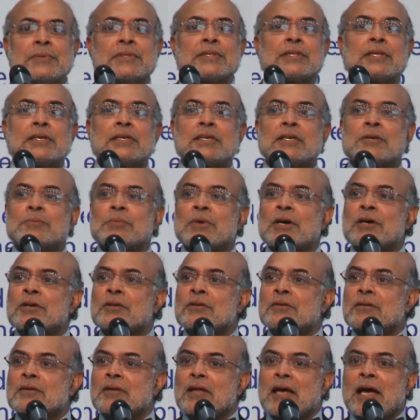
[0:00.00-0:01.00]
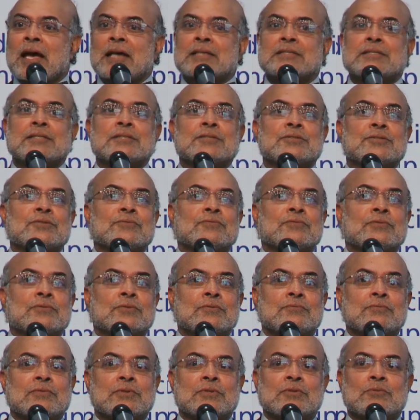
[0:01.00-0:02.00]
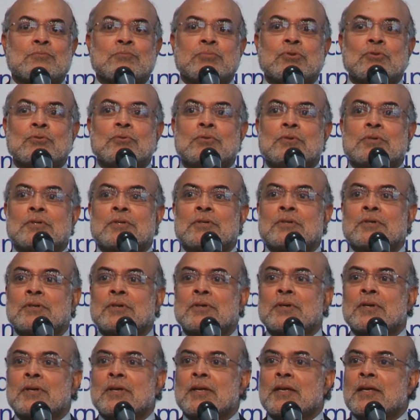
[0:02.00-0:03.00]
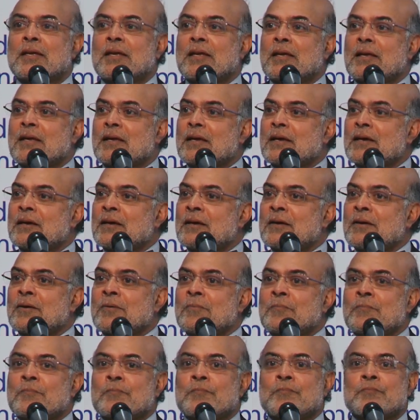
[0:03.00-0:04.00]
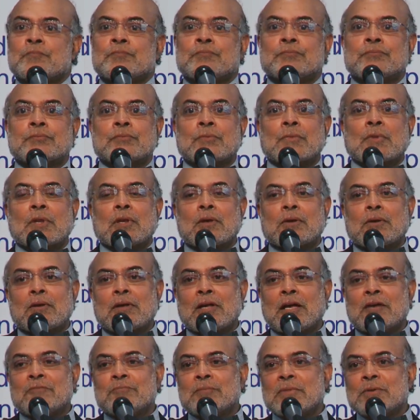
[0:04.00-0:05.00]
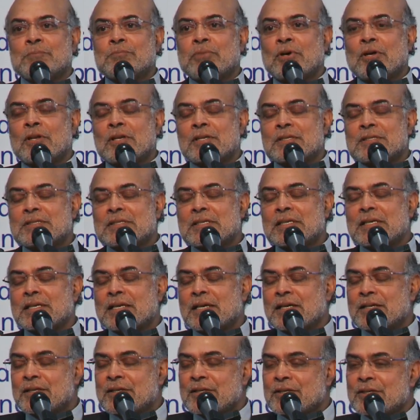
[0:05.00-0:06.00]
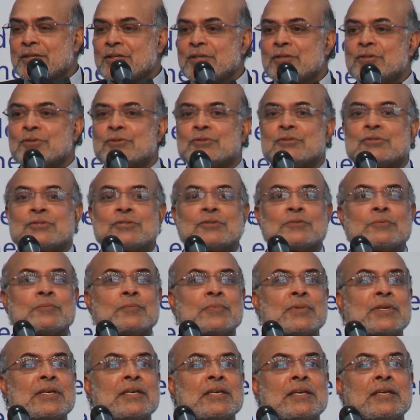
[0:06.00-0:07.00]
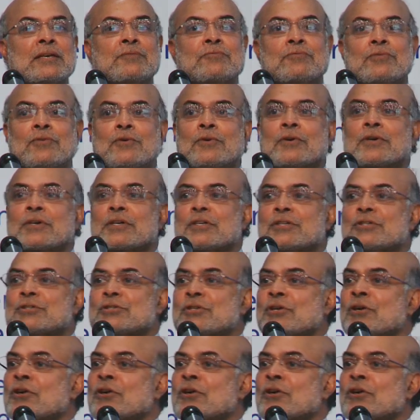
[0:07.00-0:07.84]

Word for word: we think about access to food for the poor, um, government policy continues to be focused